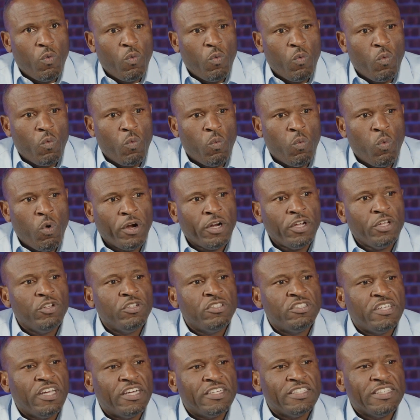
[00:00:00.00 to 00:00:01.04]
what are you
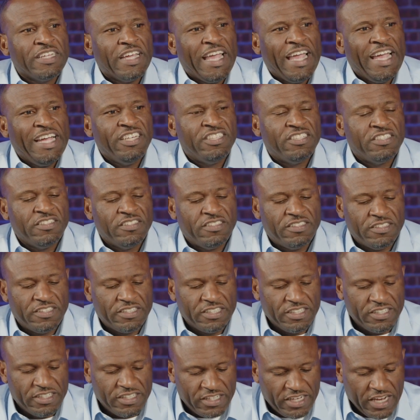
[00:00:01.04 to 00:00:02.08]
telling agents
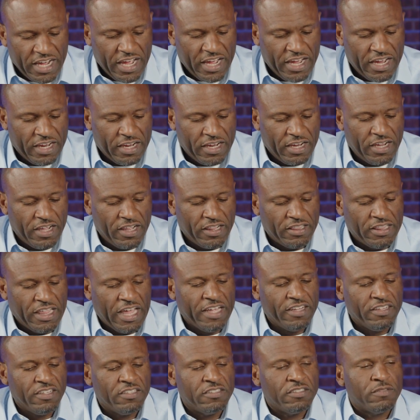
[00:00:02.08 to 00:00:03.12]
today
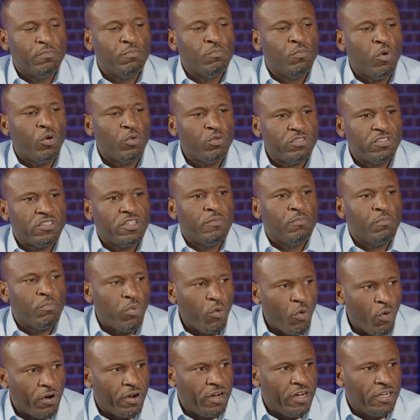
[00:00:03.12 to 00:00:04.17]
that is most
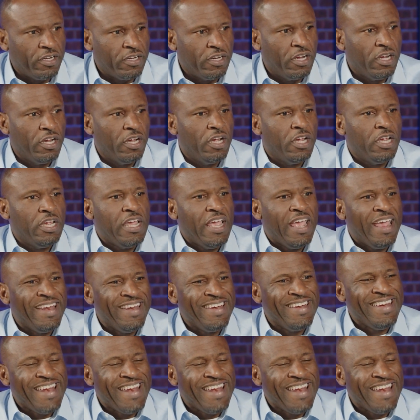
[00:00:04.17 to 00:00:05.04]
important in